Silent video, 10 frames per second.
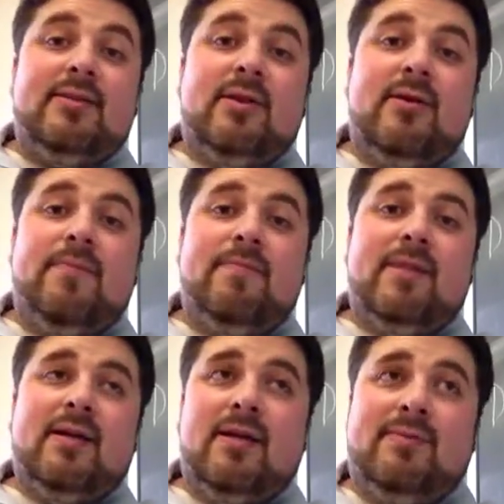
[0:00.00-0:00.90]
So
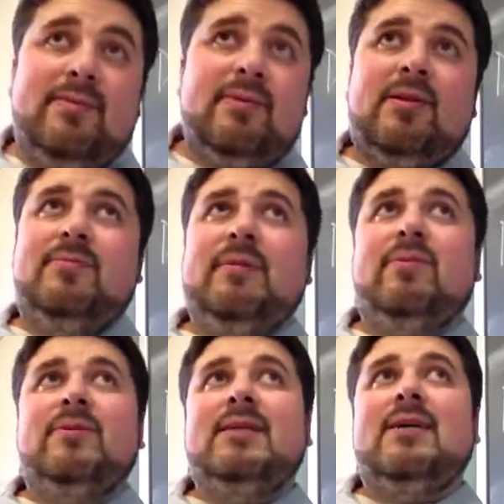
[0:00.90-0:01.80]

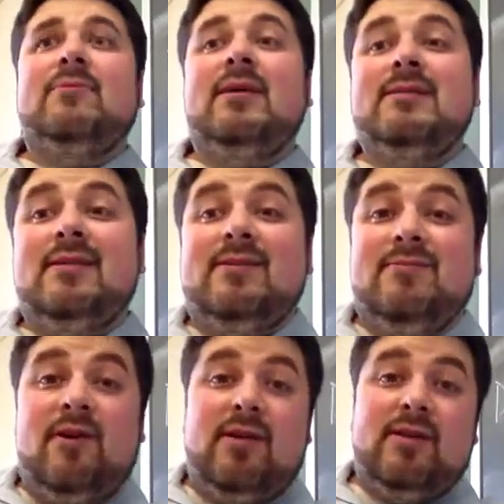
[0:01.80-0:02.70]
people were saying, well, is it
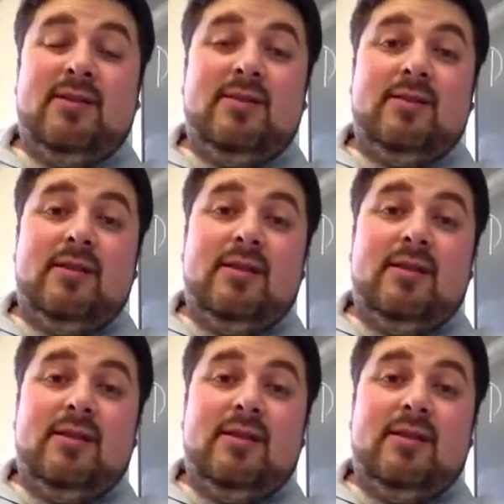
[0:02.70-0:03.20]
Vaughn's